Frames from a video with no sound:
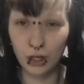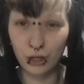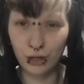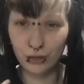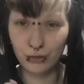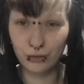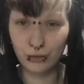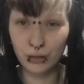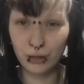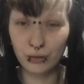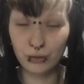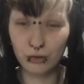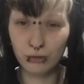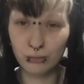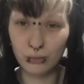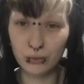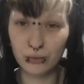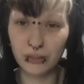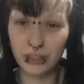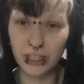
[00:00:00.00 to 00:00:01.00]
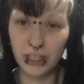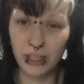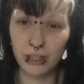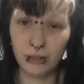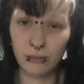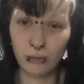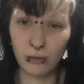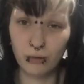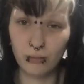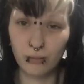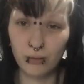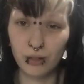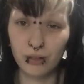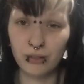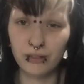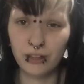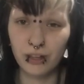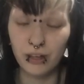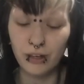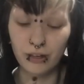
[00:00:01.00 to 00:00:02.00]
I can't drink normal tea at the moment
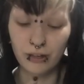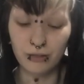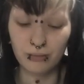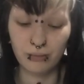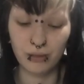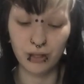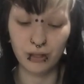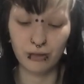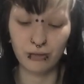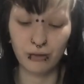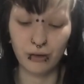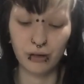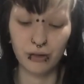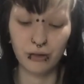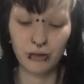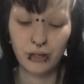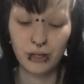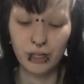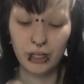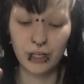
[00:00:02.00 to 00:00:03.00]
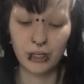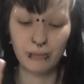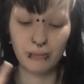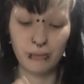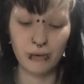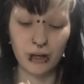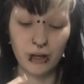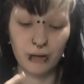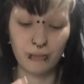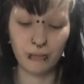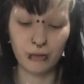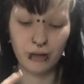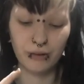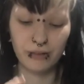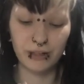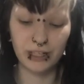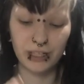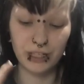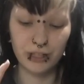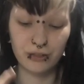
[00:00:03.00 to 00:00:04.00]
because it hurts my throat, but I'm
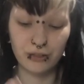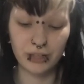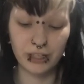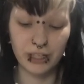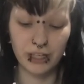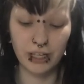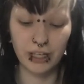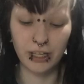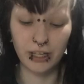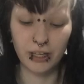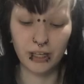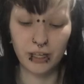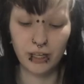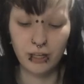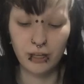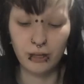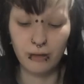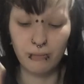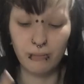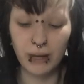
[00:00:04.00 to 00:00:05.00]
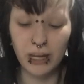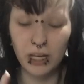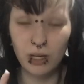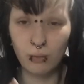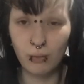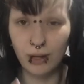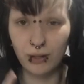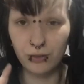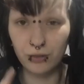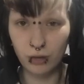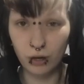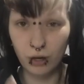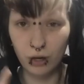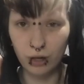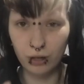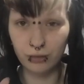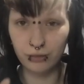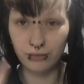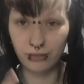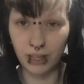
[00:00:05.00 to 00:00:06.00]
currently drinking Bakewell
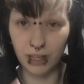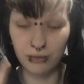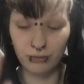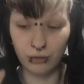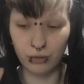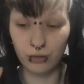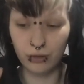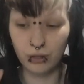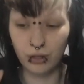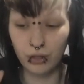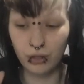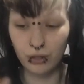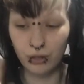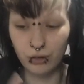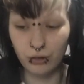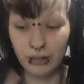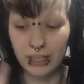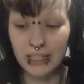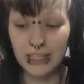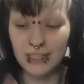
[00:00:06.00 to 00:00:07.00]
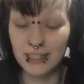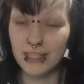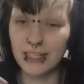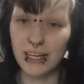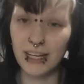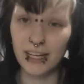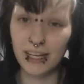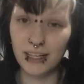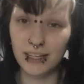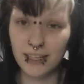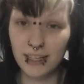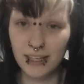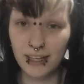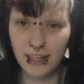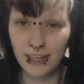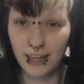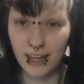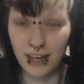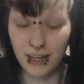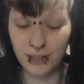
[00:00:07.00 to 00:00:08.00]
Tart flavoured green tea
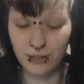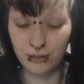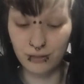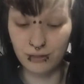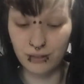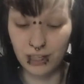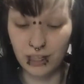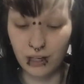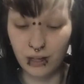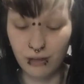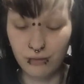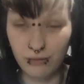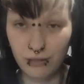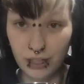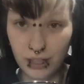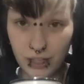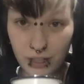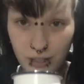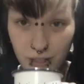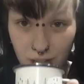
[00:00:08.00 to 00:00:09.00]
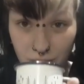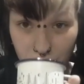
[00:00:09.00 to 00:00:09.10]
and it's really lovely.